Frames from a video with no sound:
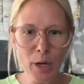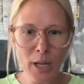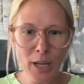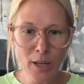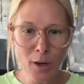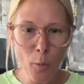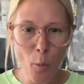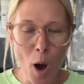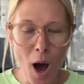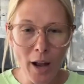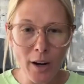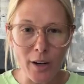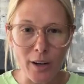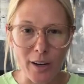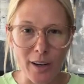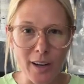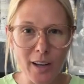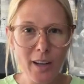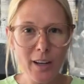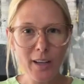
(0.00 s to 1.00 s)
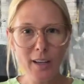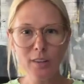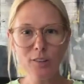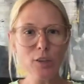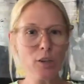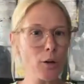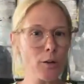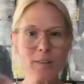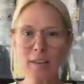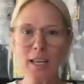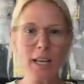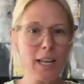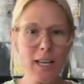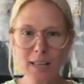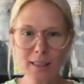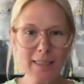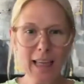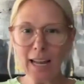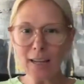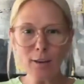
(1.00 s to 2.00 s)
Put it into water. She goes,
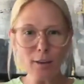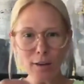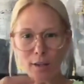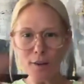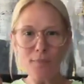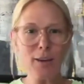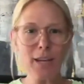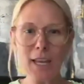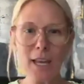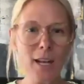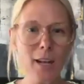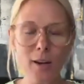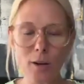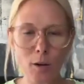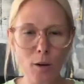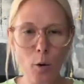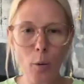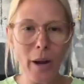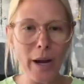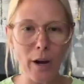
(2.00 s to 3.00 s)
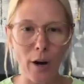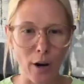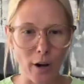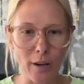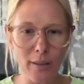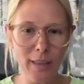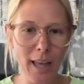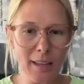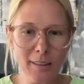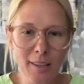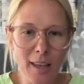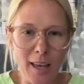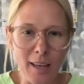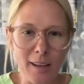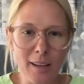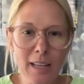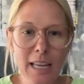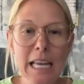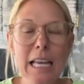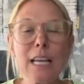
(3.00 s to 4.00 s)
then you'll even get it quicker. That's
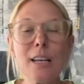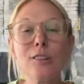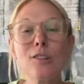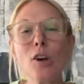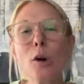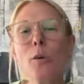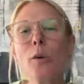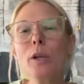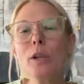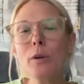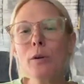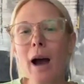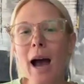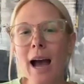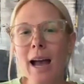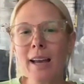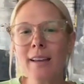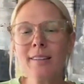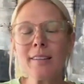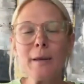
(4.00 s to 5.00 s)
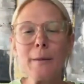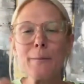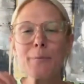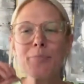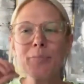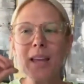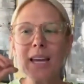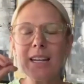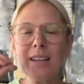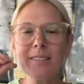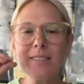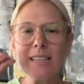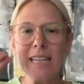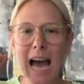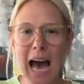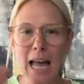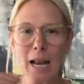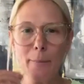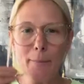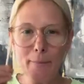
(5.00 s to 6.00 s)
it. So you guys, it is
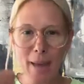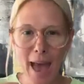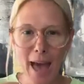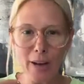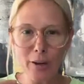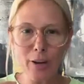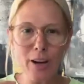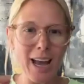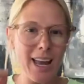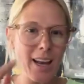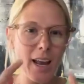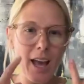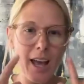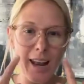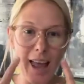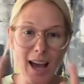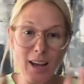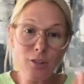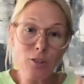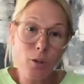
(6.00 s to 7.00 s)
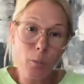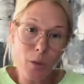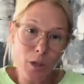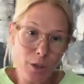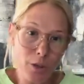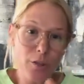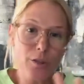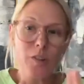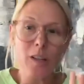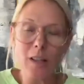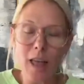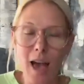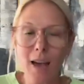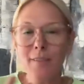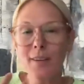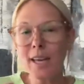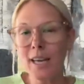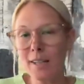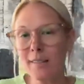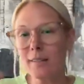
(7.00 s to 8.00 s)
not a matter. And actually, when your
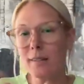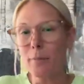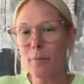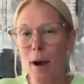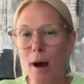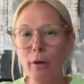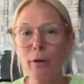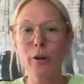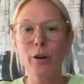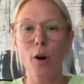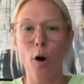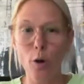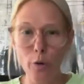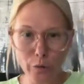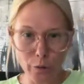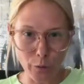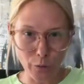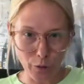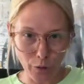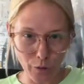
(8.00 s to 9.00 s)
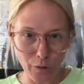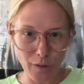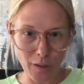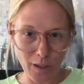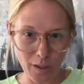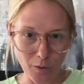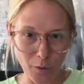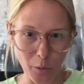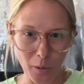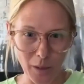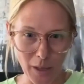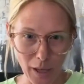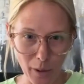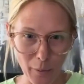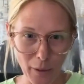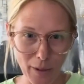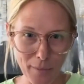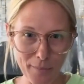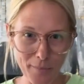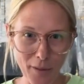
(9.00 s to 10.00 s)
saliva hits the powder, it also turns it into a
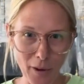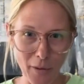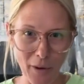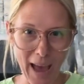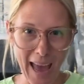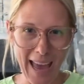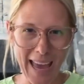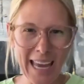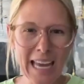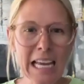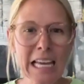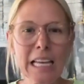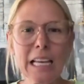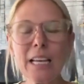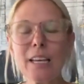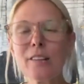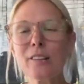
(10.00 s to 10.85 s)
liquid. Okay?